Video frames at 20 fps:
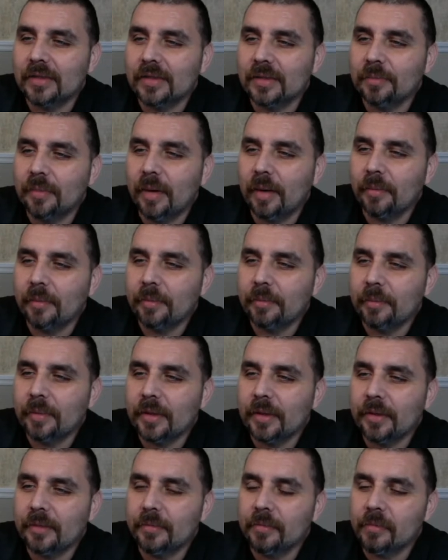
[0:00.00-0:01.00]
said Bobby
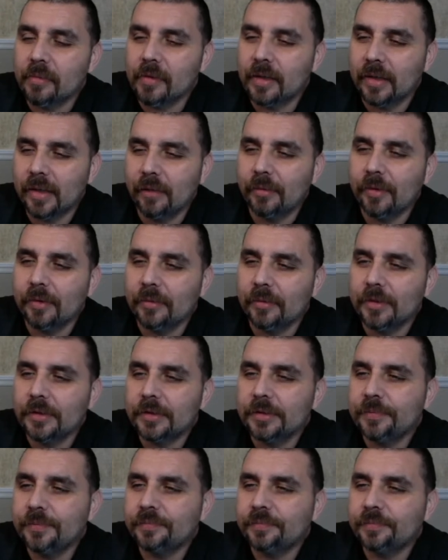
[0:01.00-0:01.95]
B. Is that what it was?